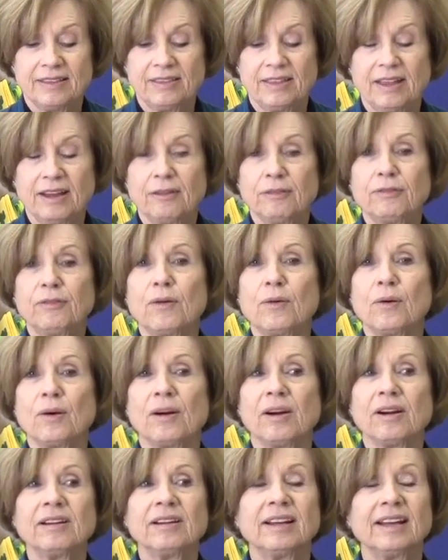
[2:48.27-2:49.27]

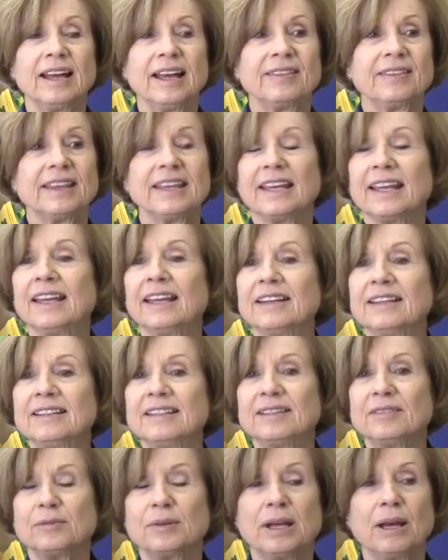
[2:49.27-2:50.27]
Therefore, at the
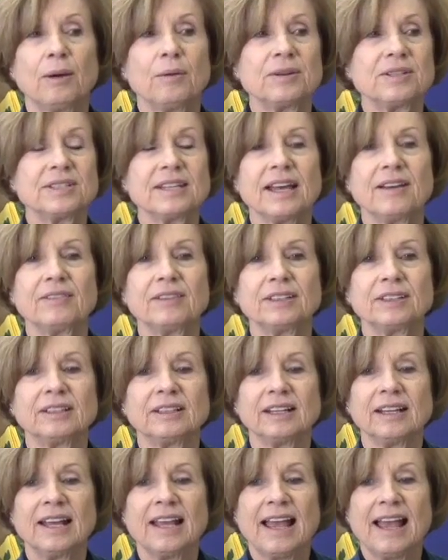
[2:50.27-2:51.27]
end, we always have a
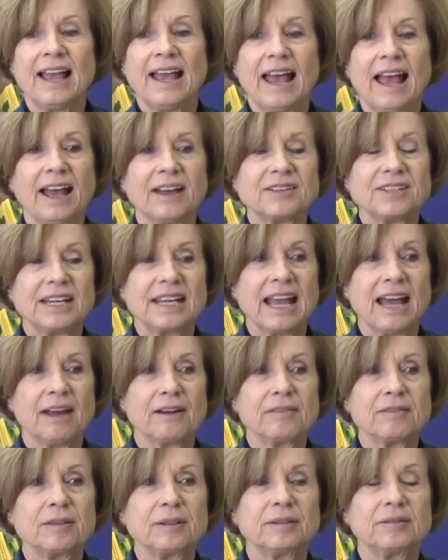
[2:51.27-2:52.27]
little acting
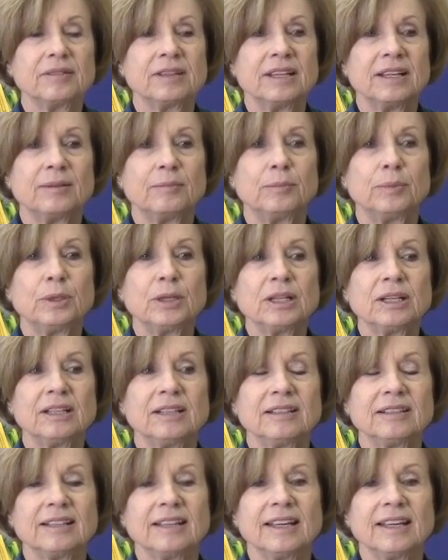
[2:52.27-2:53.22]
out of the book,